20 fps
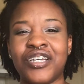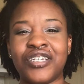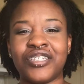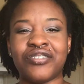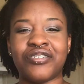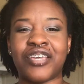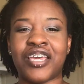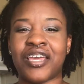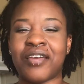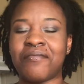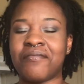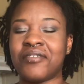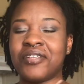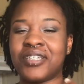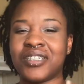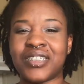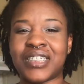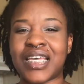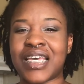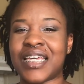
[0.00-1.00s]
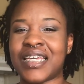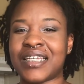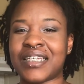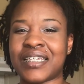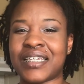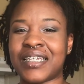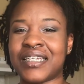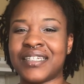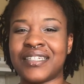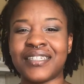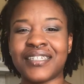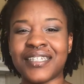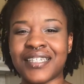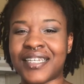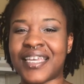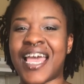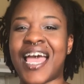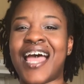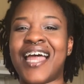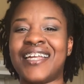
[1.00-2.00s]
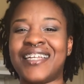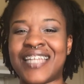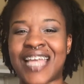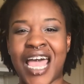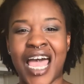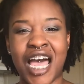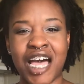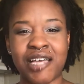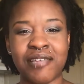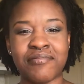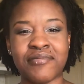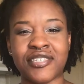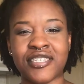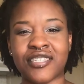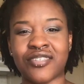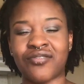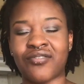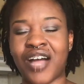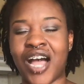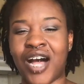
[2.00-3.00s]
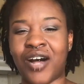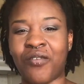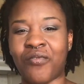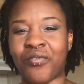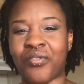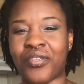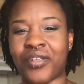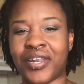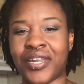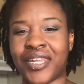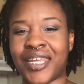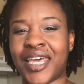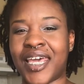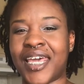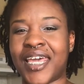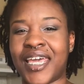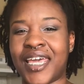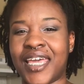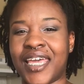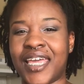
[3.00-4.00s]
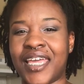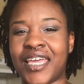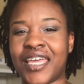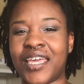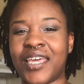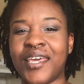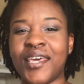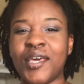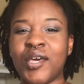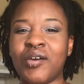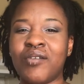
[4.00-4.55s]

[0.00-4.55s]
You can't really take cat naps throughout the day